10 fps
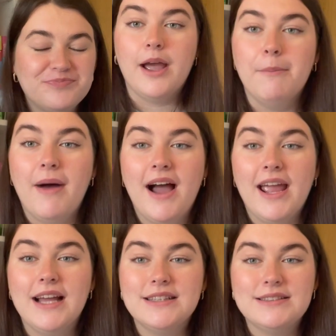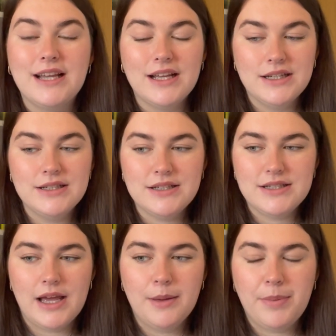My second
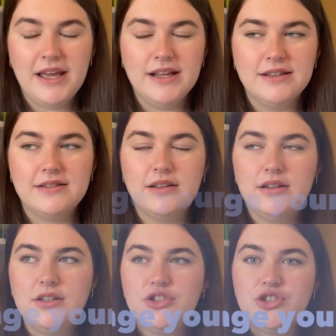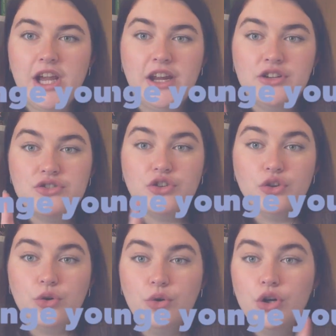tip is change
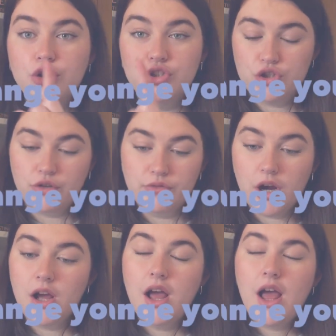your genre.